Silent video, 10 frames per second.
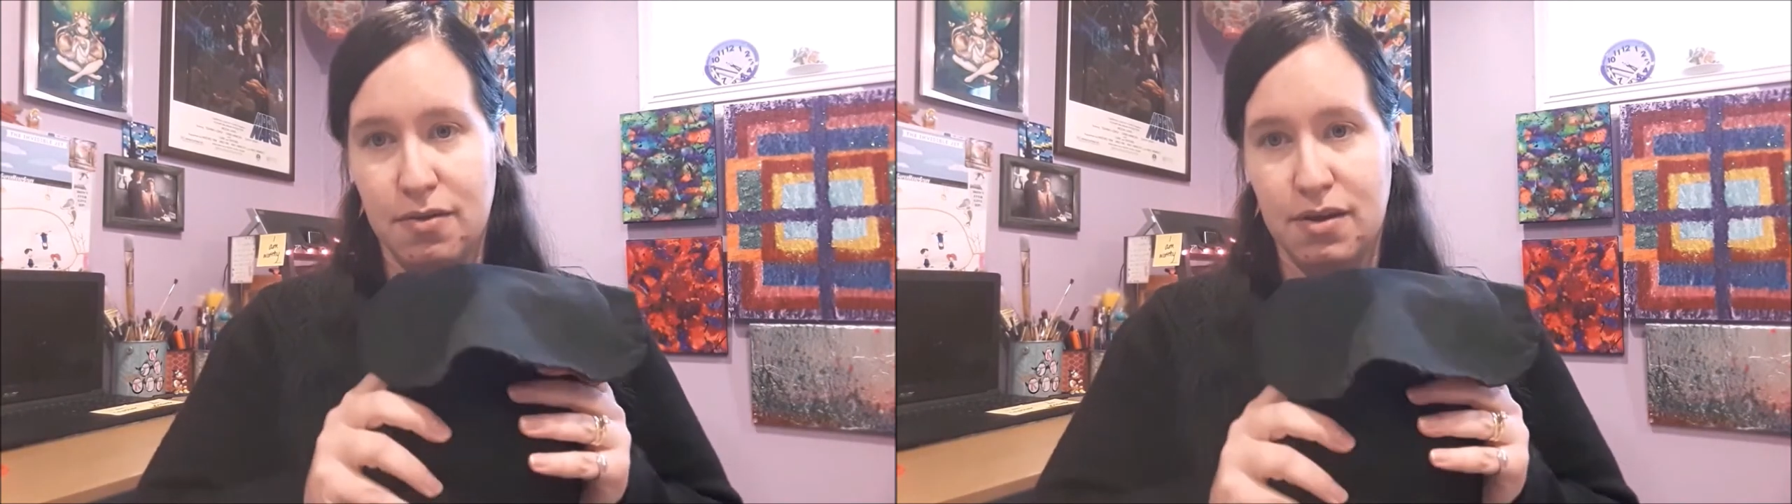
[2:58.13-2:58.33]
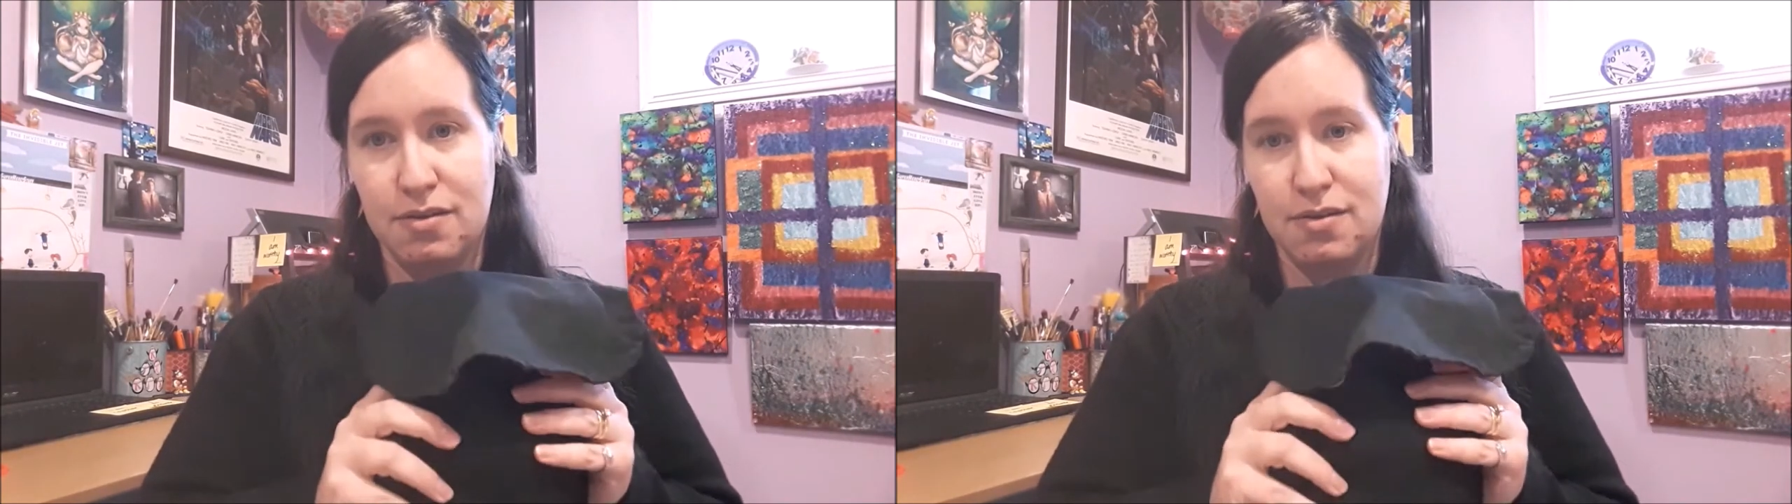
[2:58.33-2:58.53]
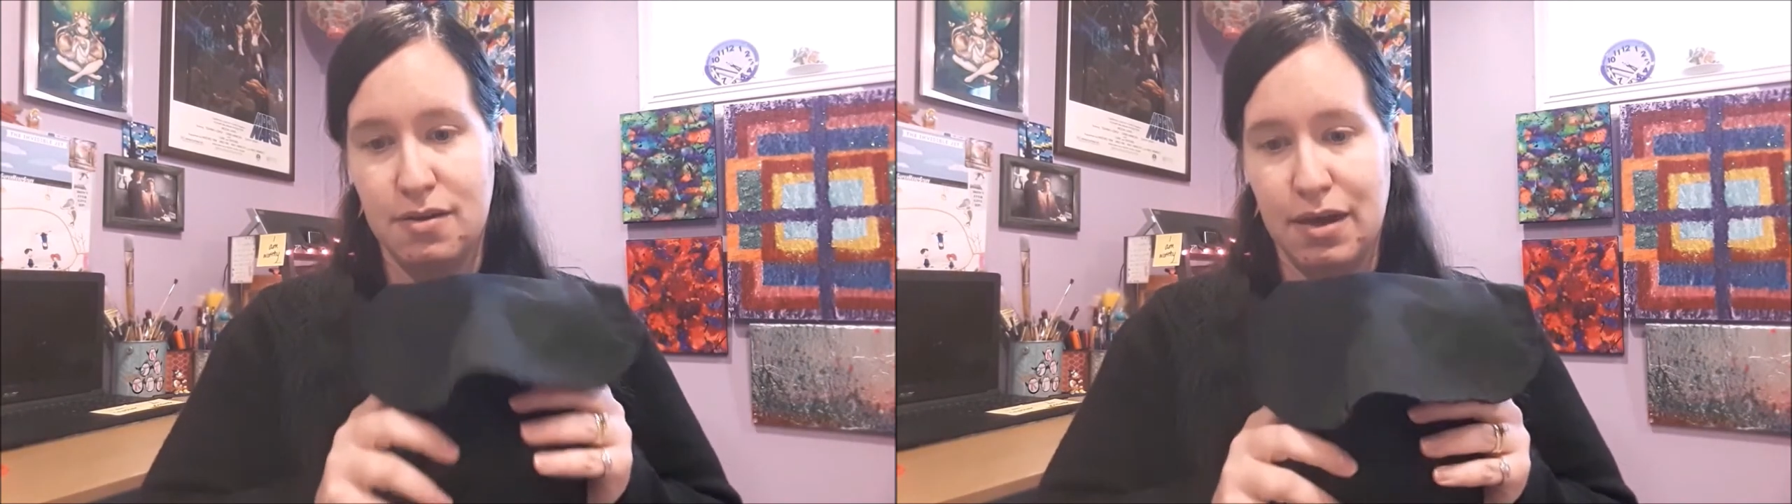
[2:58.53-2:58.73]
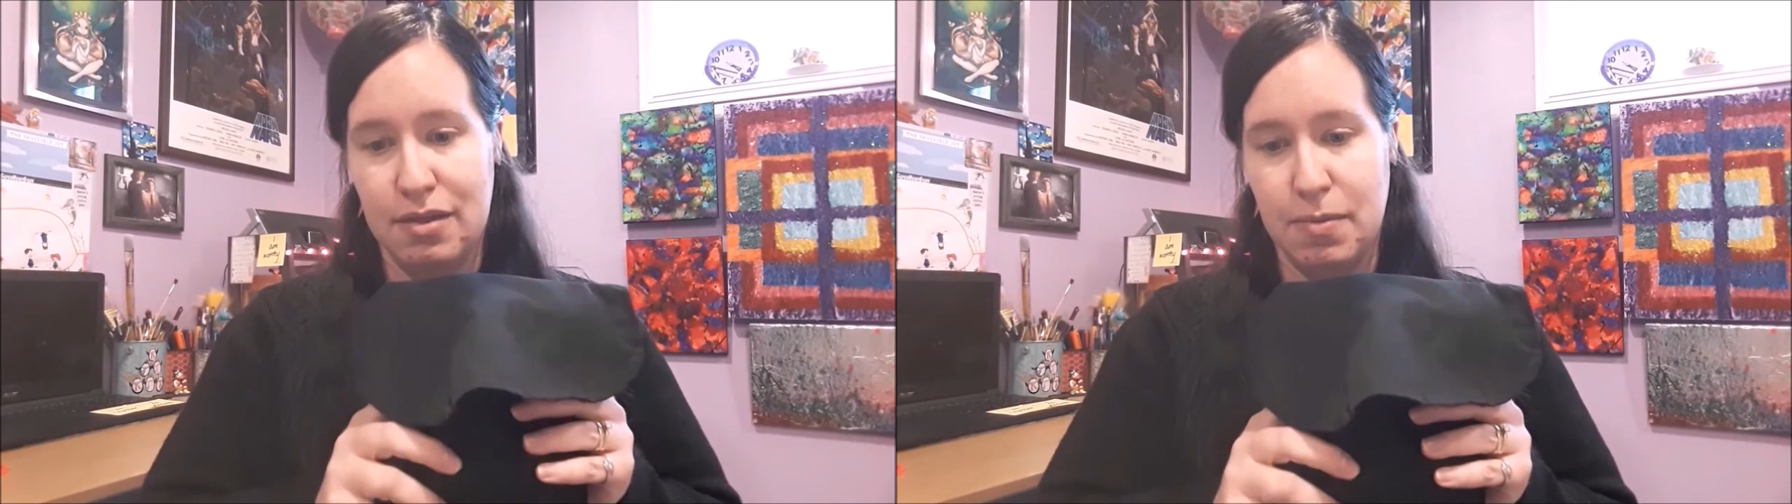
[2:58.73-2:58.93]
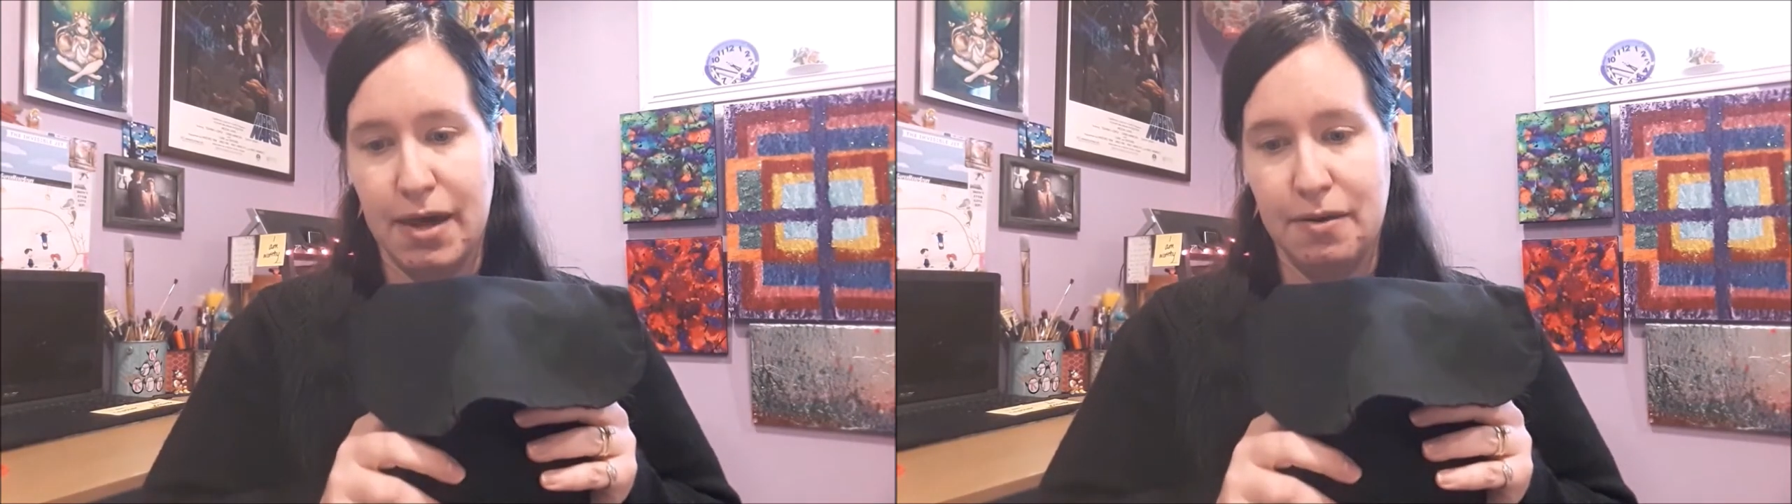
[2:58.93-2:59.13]
the things
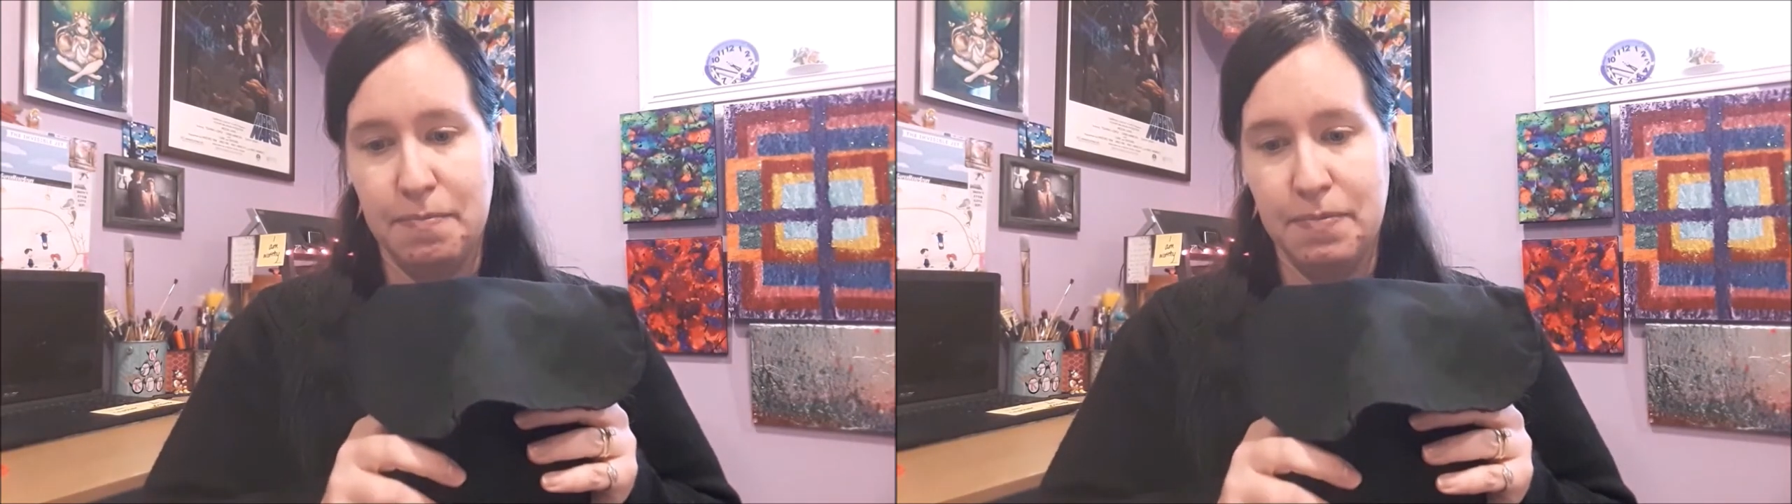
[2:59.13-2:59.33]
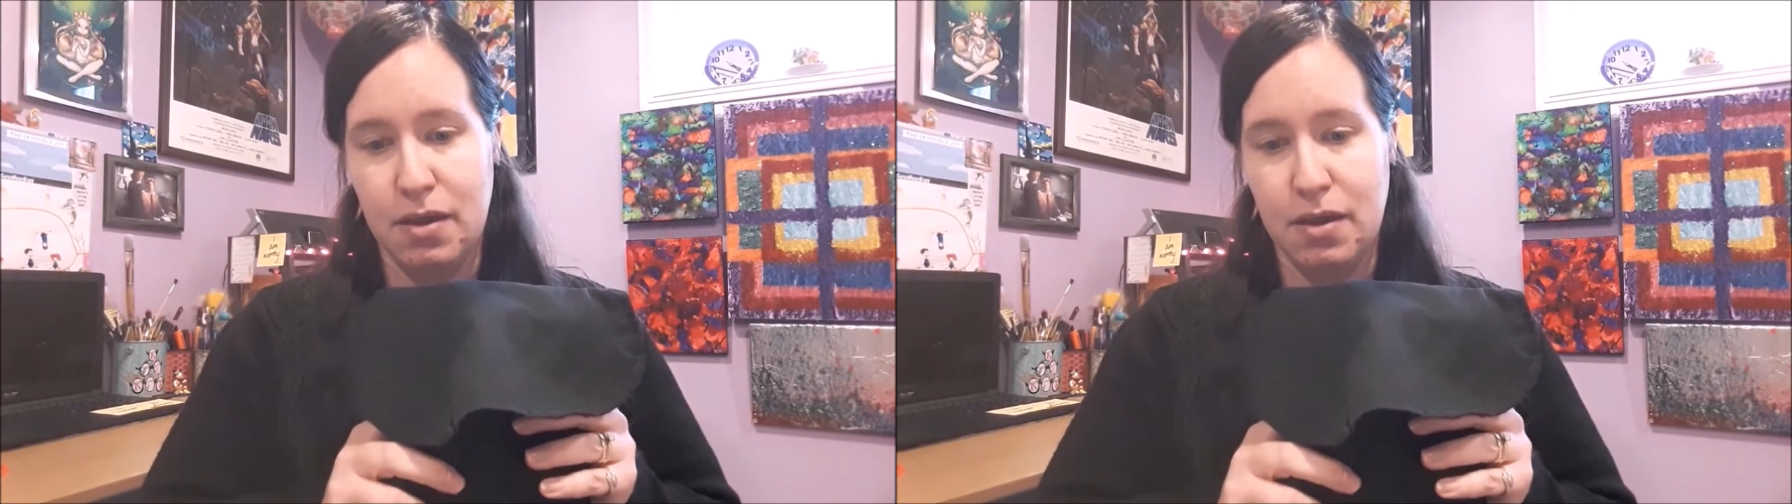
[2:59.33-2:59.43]
in the back.